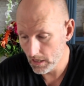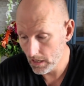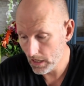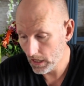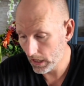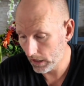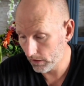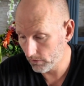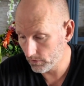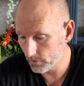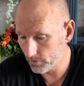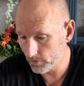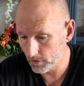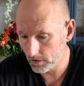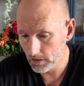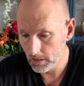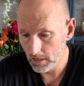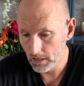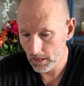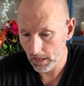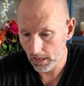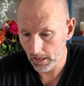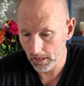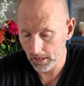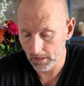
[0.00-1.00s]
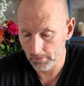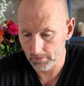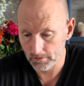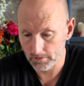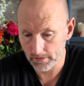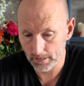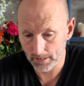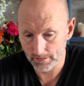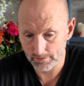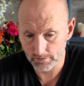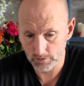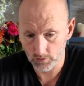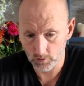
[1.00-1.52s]
However, I am
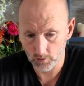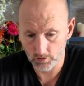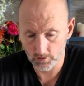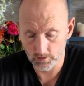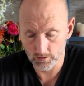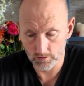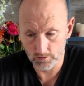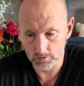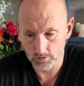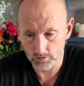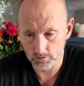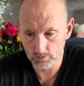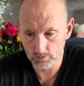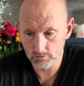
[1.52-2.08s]
intending on